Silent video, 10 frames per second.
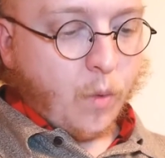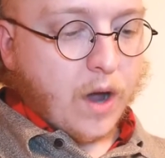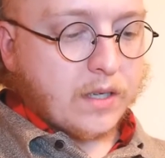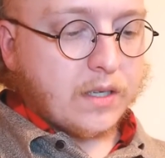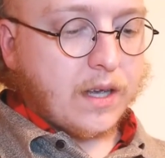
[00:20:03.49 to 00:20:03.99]

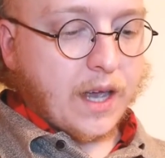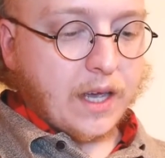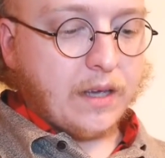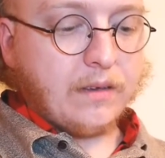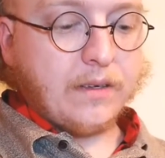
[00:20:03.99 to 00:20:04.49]
What
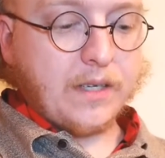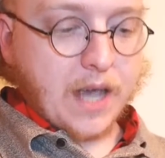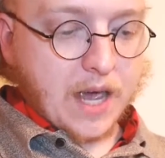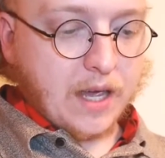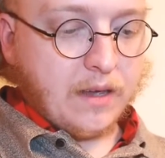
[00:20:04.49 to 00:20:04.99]
a
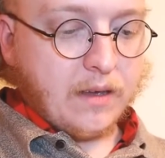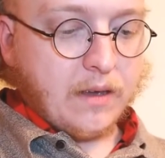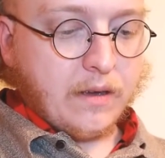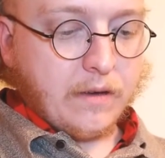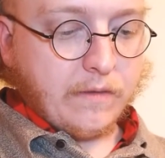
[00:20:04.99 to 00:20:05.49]
day.
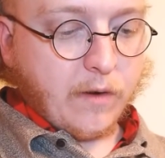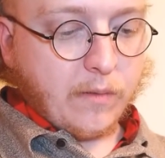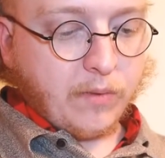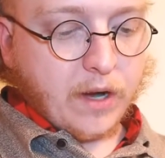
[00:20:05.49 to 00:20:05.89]
Fort